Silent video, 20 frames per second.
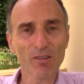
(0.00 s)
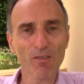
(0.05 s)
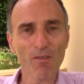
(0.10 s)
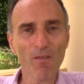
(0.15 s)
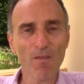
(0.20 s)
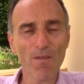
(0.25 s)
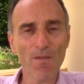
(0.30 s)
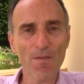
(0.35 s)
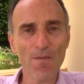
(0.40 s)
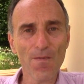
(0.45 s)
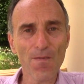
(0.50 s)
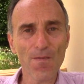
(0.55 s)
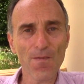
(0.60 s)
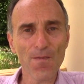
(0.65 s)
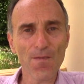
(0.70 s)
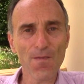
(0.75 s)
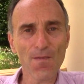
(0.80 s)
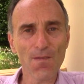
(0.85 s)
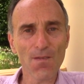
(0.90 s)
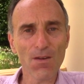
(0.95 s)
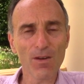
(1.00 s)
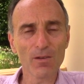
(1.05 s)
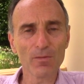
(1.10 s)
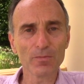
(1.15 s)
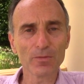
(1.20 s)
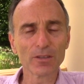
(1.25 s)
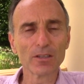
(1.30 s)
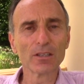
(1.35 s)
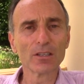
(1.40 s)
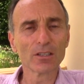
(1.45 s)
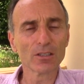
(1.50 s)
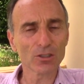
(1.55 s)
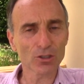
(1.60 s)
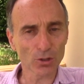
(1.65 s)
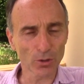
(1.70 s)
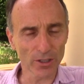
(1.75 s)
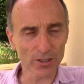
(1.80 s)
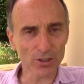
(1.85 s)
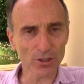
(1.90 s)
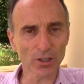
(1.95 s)
sauce is GMO?
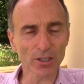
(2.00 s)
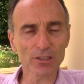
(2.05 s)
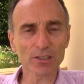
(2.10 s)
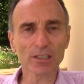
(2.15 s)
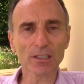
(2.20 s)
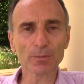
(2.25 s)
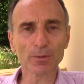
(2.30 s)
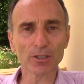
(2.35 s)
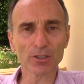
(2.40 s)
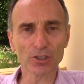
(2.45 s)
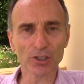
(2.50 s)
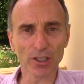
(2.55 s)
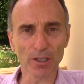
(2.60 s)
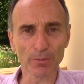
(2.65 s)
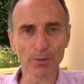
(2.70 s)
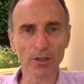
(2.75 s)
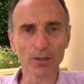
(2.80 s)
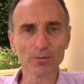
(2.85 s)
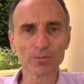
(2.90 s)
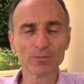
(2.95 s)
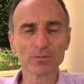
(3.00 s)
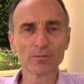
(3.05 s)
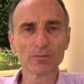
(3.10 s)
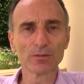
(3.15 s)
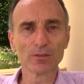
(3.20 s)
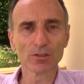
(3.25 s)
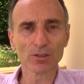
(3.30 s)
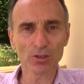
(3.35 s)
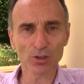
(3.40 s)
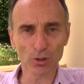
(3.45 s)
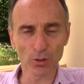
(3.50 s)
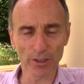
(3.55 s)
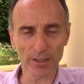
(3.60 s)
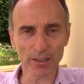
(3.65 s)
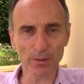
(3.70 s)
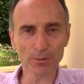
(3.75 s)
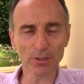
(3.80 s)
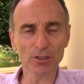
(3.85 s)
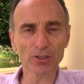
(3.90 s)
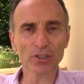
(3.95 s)
Soy sauce can be Does it has soy? Soy
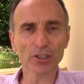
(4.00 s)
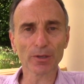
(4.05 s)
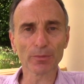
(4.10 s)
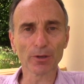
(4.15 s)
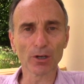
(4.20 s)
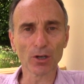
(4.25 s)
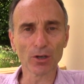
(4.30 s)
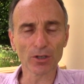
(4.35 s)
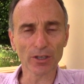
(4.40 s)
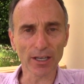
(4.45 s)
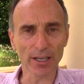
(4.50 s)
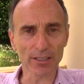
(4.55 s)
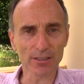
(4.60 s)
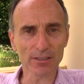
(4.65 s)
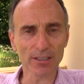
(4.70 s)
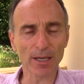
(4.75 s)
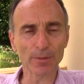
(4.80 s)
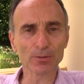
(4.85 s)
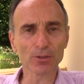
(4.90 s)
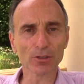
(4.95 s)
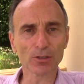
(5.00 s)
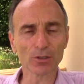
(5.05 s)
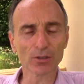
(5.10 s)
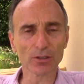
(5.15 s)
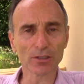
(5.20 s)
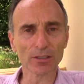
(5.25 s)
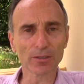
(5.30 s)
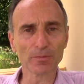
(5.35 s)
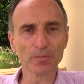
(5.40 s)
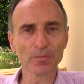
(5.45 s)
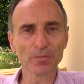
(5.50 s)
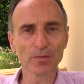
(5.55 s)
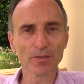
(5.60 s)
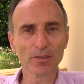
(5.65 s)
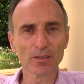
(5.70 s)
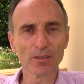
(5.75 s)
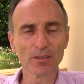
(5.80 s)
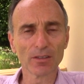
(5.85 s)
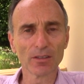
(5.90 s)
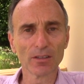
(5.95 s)
can be GMO, yes, absolutely. And
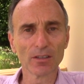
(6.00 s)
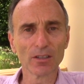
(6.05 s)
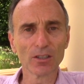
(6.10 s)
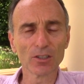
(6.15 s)
sugar?